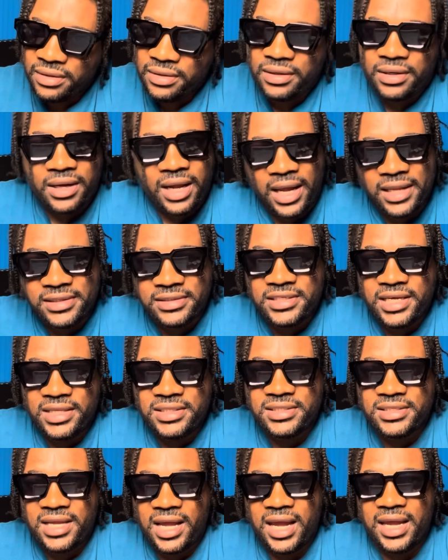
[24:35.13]

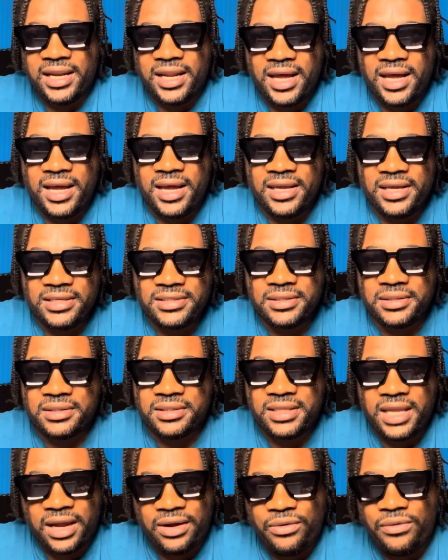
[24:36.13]
Konshens kind of
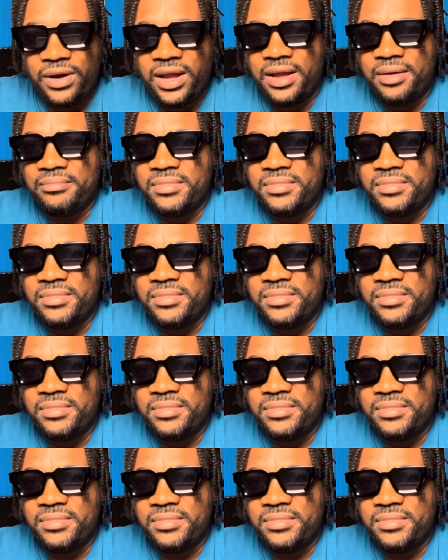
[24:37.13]
take away